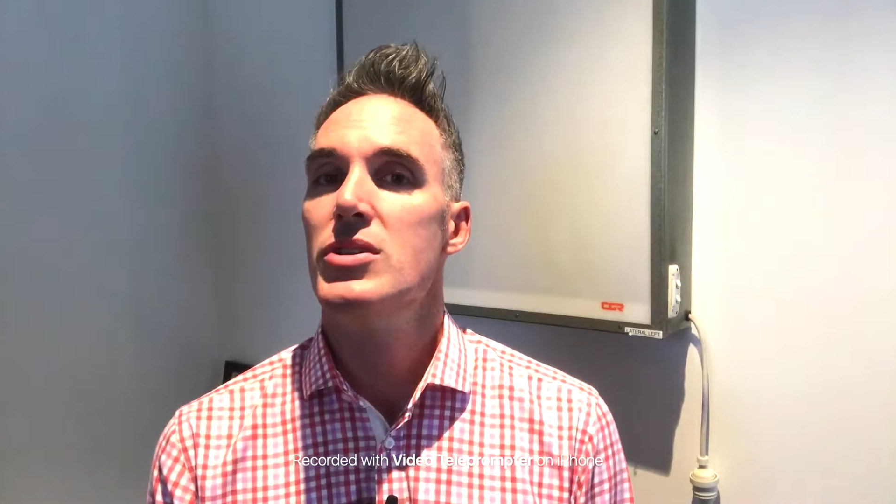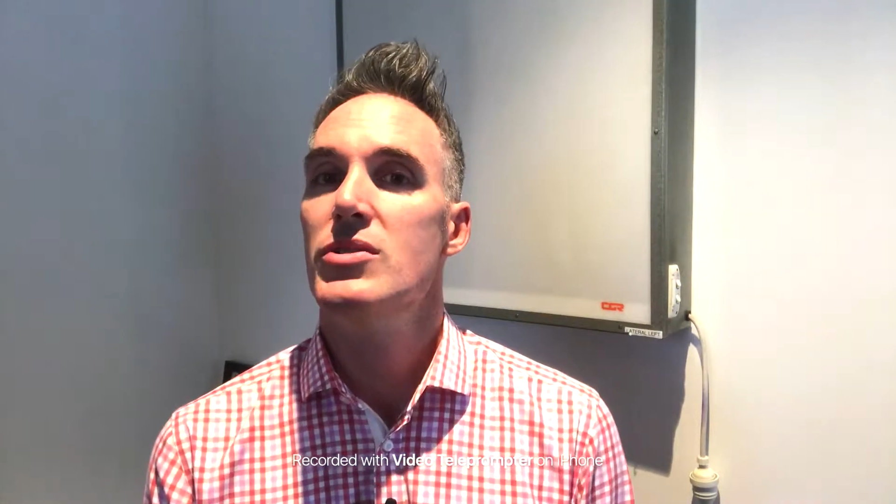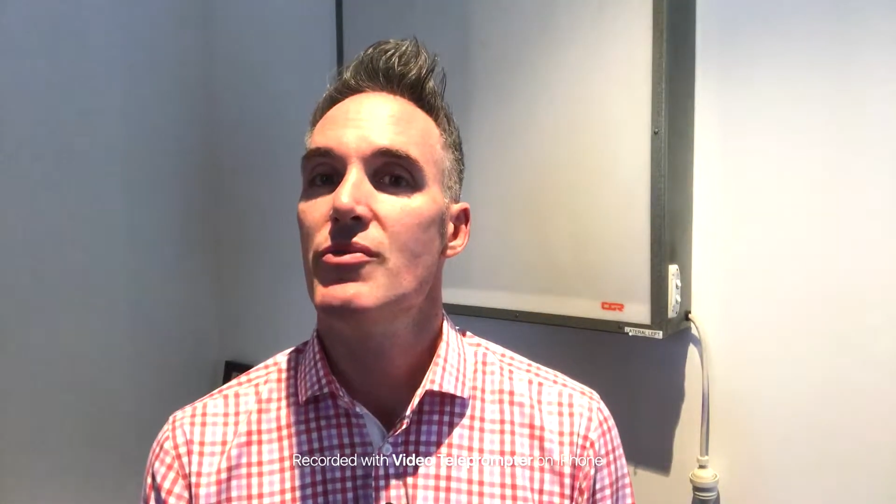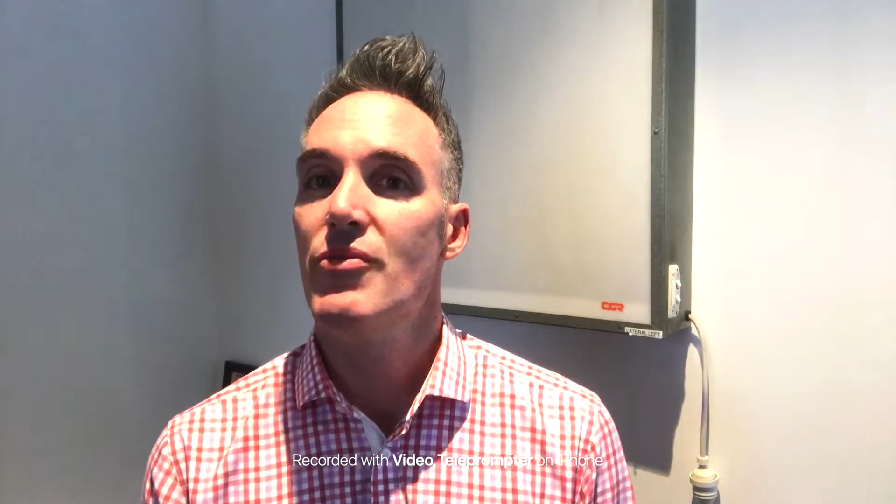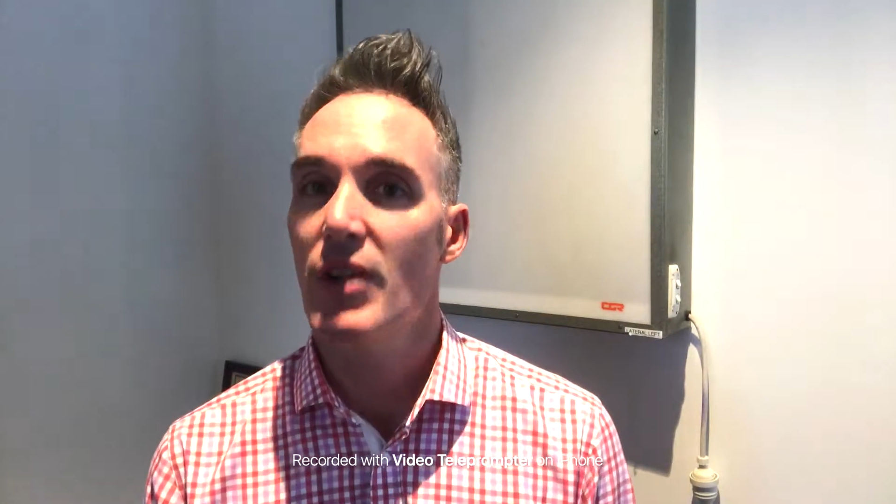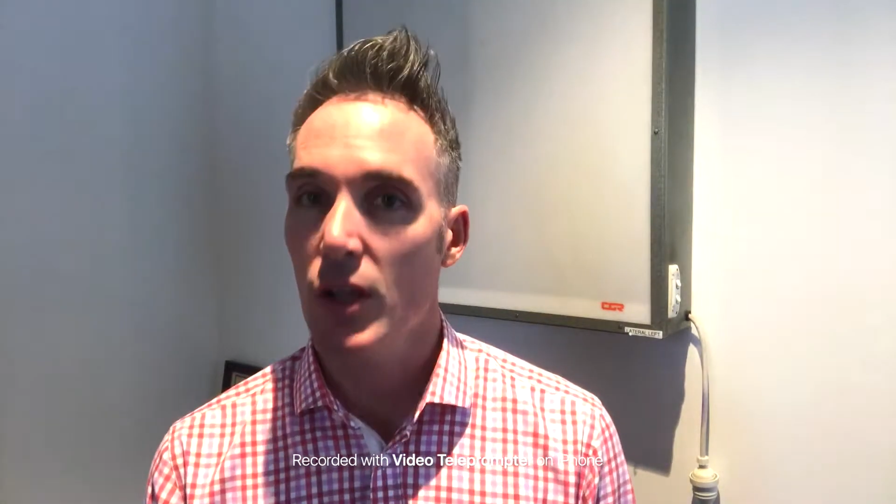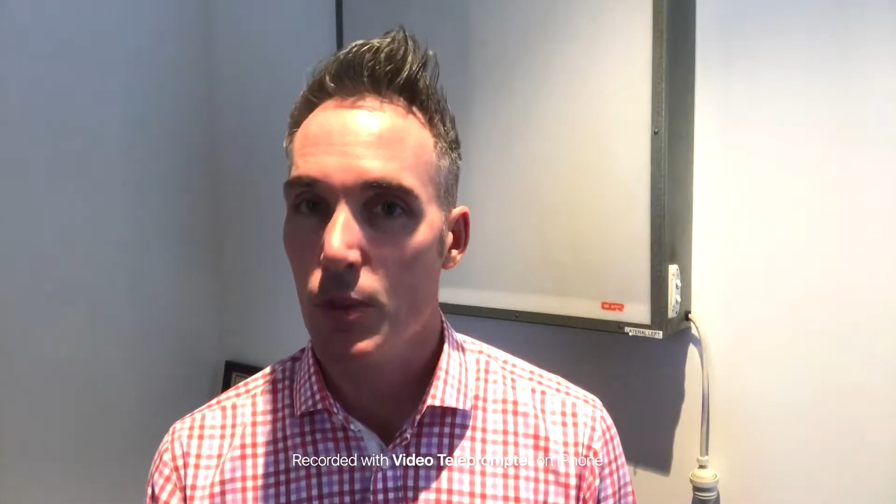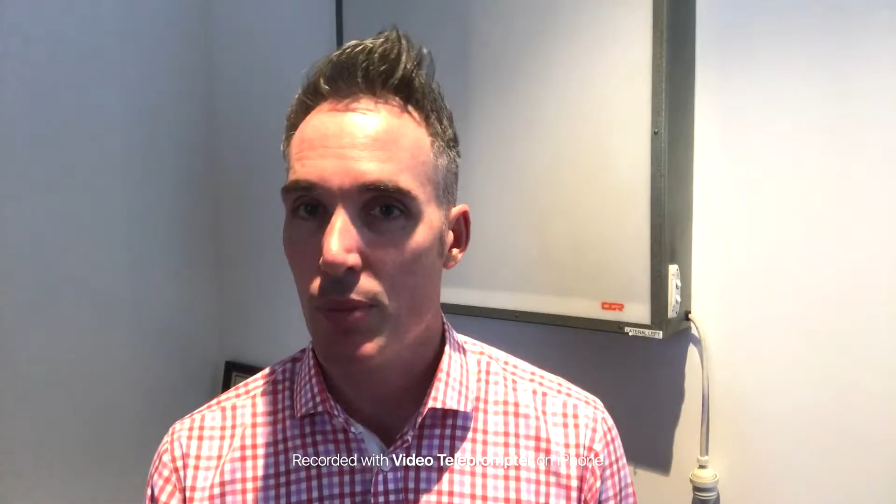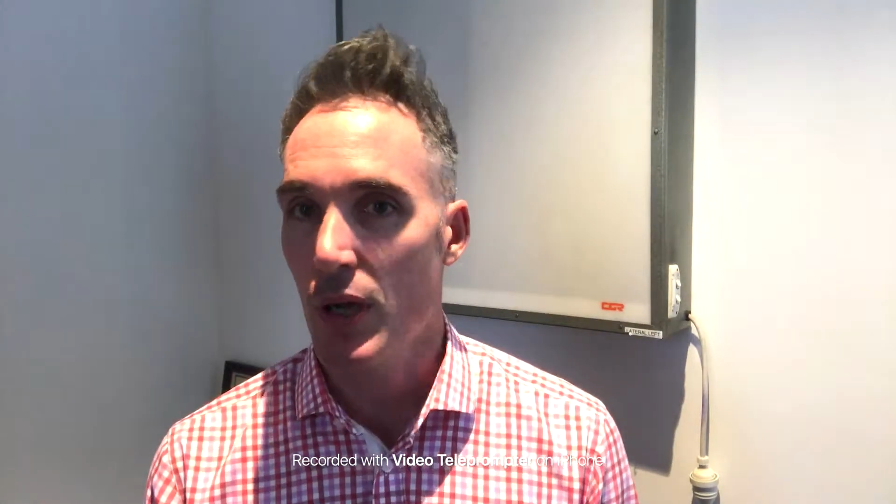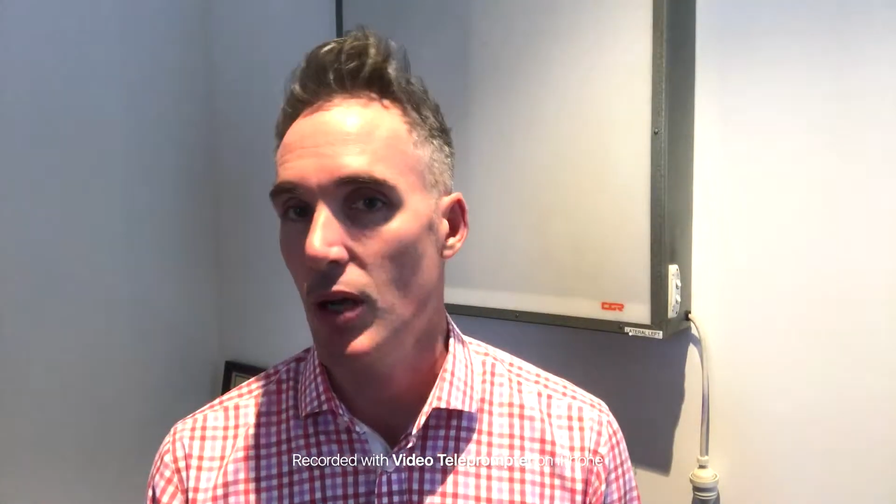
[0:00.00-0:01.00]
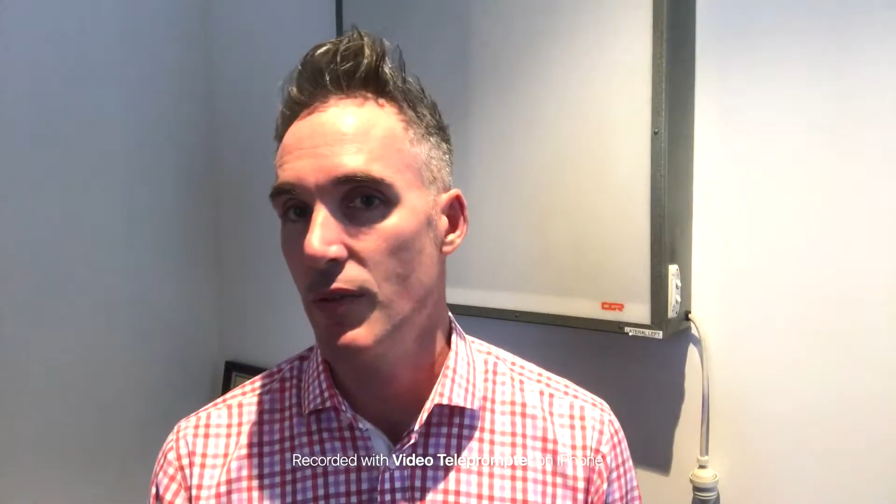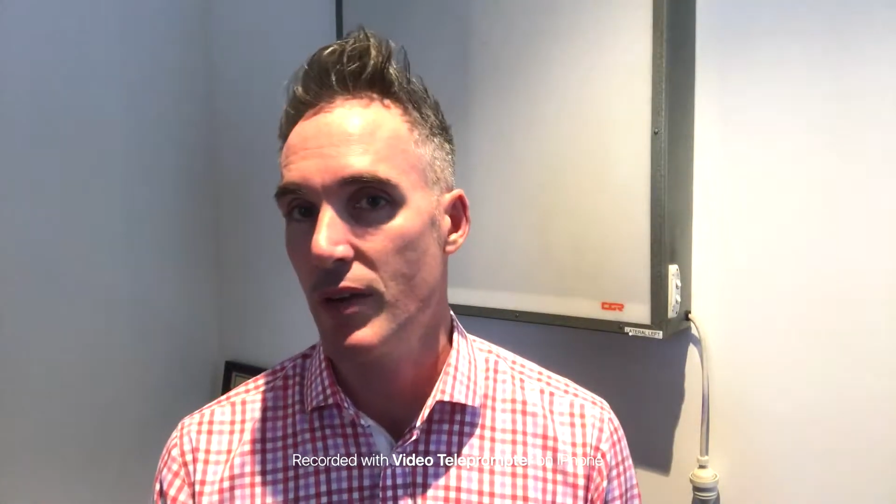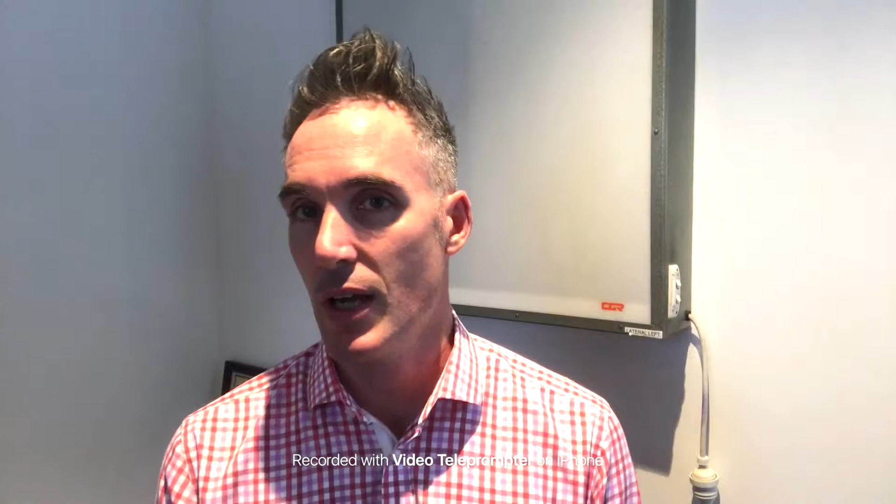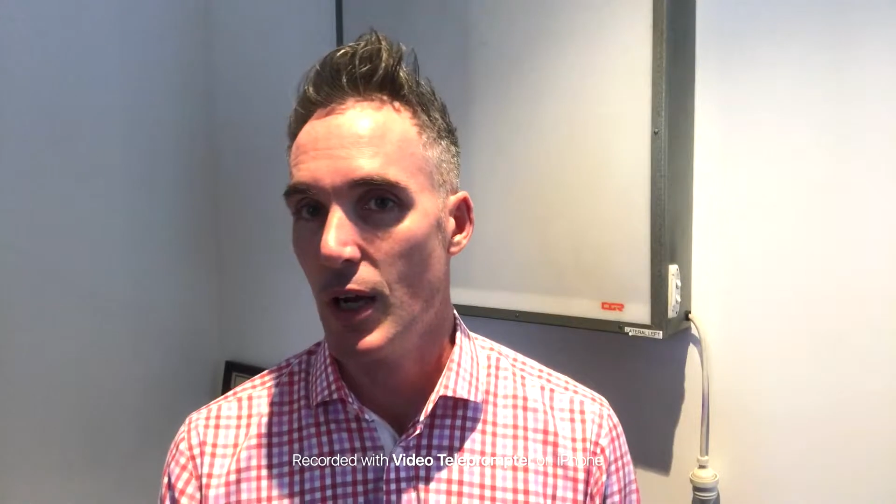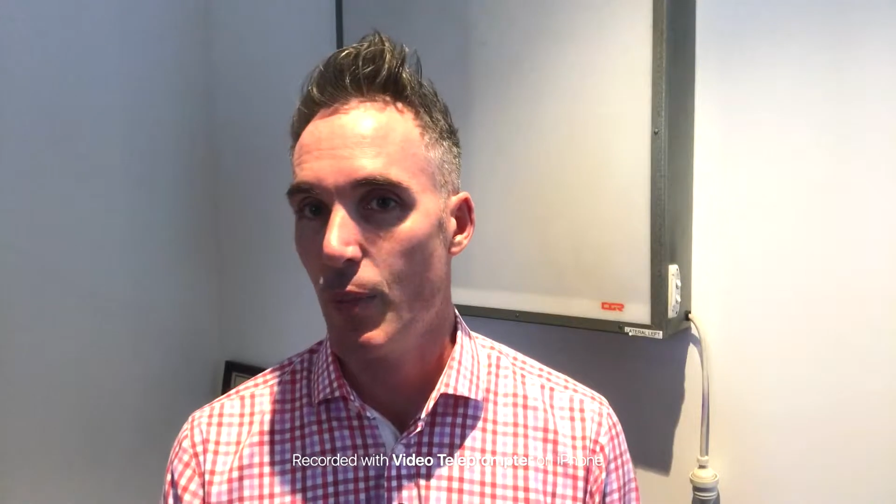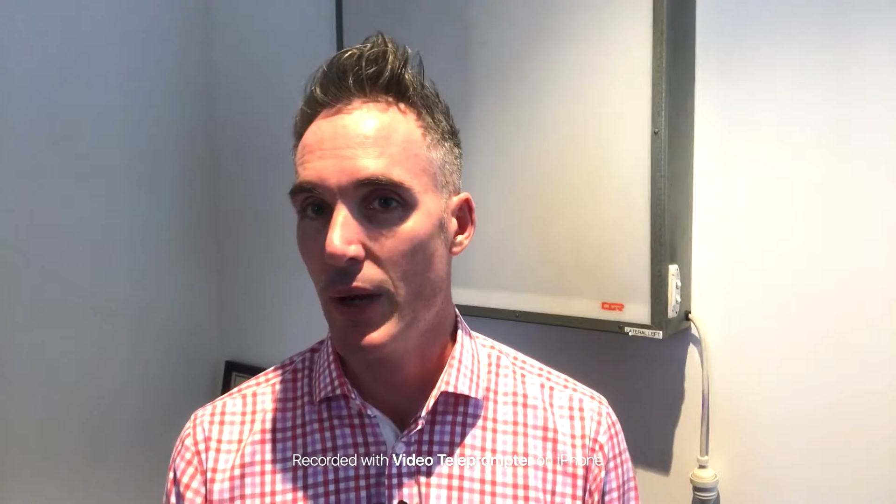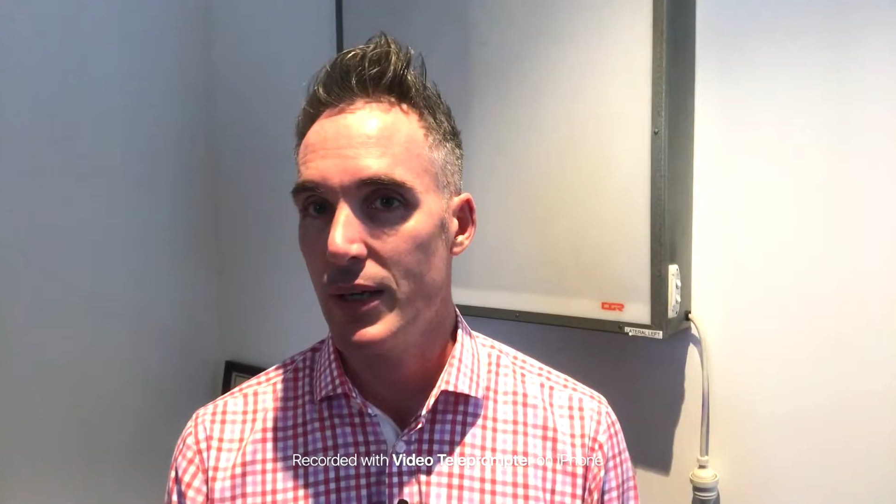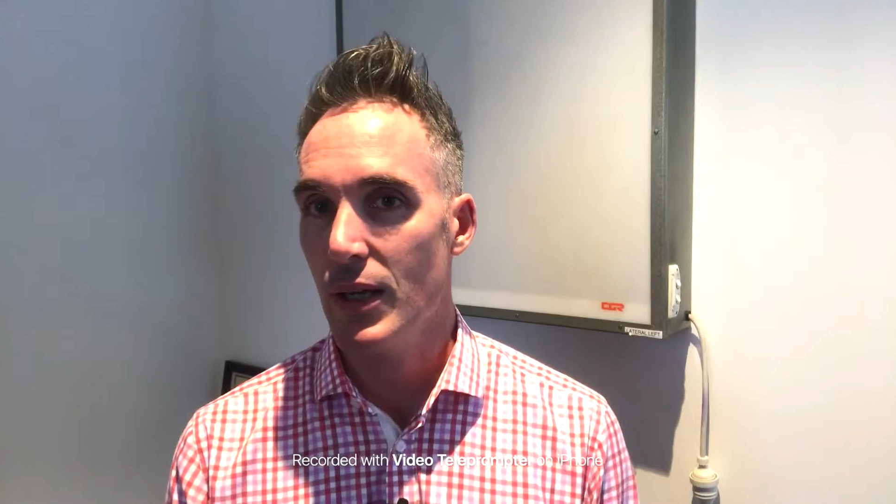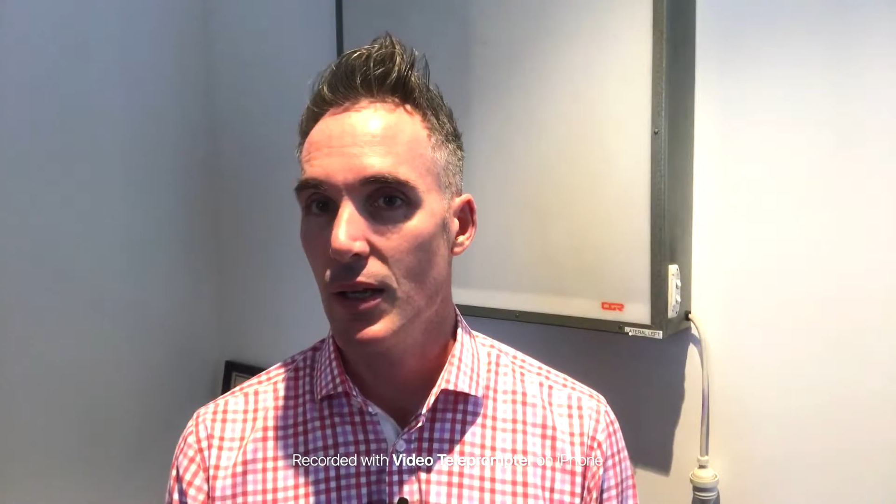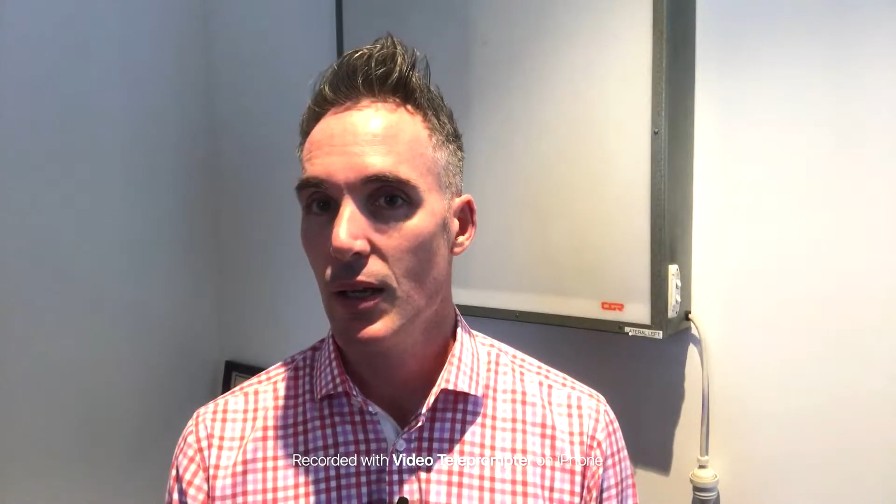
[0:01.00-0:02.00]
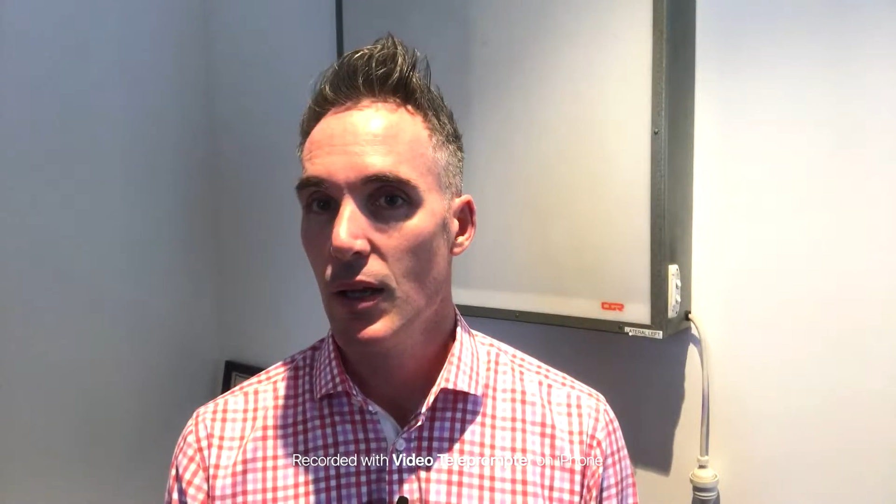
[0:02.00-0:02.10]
developer of chiropractic,